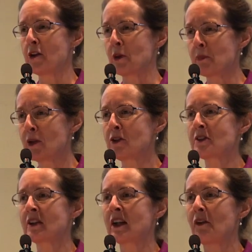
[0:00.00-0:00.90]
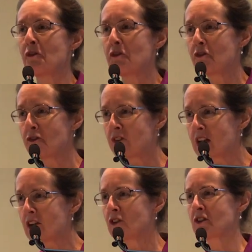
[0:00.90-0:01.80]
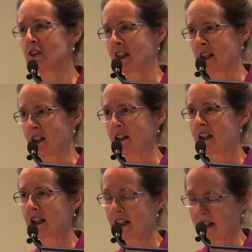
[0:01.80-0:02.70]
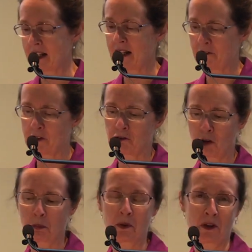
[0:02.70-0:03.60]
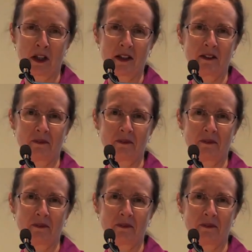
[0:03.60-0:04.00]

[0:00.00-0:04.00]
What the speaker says: the person feels like they have the wrong body.